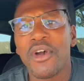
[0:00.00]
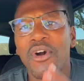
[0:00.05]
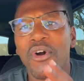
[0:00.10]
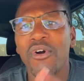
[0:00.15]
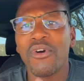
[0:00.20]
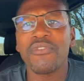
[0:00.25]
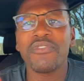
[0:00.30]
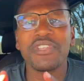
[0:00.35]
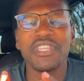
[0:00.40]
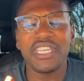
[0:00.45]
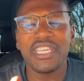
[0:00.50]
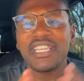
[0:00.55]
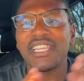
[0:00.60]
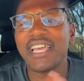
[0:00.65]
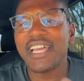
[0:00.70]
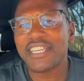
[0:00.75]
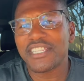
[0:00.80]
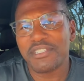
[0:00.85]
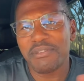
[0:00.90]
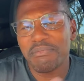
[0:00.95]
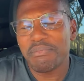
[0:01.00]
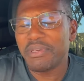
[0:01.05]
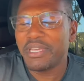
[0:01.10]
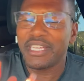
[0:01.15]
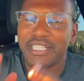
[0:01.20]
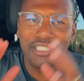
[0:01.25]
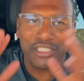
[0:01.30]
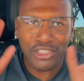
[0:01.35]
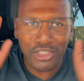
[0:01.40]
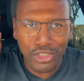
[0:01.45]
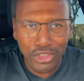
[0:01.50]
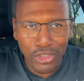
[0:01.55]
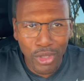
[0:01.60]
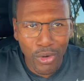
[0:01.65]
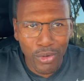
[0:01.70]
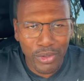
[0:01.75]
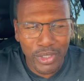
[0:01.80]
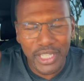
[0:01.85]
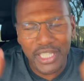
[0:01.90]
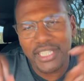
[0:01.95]
over the election being
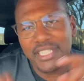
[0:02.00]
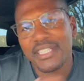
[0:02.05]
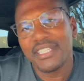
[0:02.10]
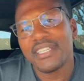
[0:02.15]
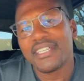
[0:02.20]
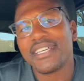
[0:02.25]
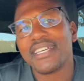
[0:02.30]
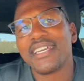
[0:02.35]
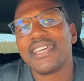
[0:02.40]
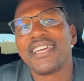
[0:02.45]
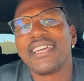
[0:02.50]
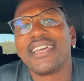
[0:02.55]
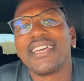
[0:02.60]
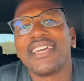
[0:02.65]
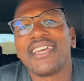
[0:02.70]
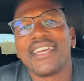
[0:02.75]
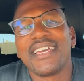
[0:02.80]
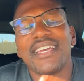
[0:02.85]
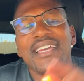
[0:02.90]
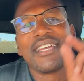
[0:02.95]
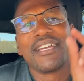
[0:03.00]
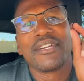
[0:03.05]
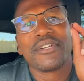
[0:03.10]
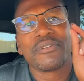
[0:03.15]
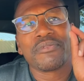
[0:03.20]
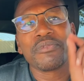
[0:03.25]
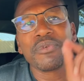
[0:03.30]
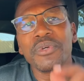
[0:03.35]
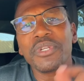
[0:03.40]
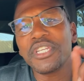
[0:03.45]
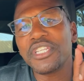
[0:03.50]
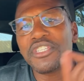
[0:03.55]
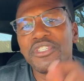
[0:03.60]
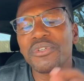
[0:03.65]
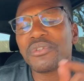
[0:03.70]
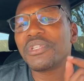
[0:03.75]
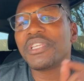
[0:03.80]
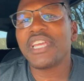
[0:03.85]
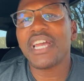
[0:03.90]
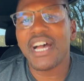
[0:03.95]
stolen, Rudy
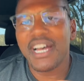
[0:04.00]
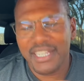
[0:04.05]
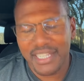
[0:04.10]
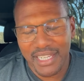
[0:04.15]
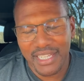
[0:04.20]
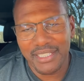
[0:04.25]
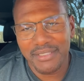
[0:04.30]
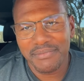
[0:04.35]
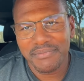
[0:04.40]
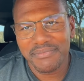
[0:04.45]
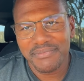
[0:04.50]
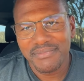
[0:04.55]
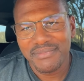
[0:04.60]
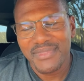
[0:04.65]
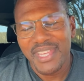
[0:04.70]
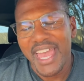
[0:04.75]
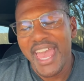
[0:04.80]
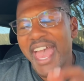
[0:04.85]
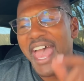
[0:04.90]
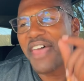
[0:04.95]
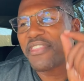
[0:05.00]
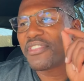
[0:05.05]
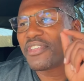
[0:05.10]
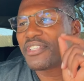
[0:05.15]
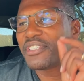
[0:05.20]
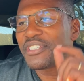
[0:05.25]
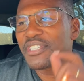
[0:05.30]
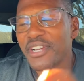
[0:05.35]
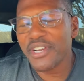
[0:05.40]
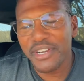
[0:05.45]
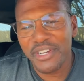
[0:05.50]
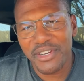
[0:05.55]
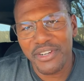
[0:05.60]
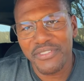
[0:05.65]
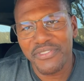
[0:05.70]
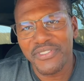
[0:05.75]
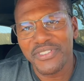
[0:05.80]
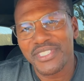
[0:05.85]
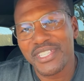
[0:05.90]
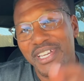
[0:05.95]
Giuliani had the
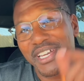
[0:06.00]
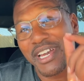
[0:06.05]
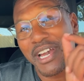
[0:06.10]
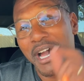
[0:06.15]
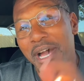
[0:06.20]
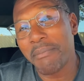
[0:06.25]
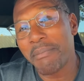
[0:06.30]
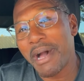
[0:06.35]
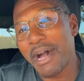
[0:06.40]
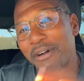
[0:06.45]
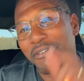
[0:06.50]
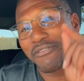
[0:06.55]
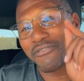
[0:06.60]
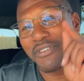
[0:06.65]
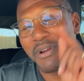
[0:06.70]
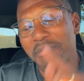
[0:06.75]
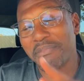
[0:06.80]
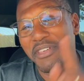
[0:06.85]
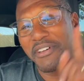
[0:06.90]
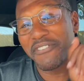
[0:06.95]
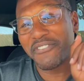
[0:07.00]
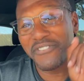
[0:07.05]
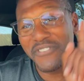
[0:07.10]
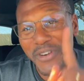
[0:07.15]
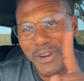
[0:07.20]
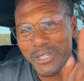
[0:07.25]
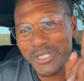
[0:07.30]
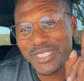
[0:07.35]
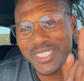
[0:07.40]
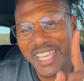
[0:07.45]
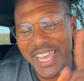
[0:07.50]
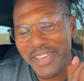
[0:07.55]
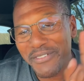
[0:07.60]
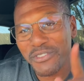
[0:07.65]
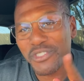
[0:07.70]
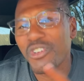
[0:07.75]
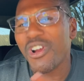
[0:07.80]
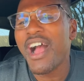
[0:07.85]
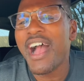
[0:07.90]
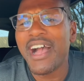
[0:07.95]
nerve to come out from the first day of
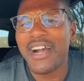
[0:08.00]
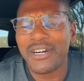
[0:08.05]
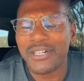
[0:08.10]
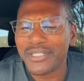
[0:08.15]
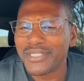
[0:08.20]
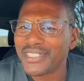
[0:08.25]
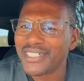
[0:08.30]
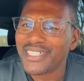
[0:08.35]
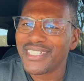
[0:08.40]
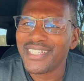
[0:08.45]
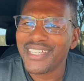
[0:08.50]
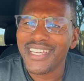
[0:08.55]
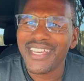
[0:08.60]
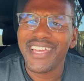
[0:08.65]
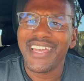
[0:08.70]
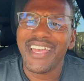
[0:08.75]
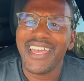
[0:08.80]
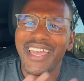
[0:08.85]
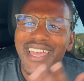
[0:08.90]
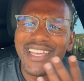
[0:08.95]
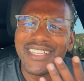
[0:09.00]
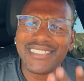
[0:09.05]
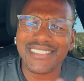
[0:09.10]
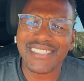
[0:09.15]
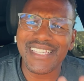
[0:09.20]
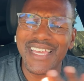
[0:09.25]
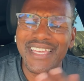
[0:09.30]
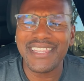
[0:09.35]
trial and say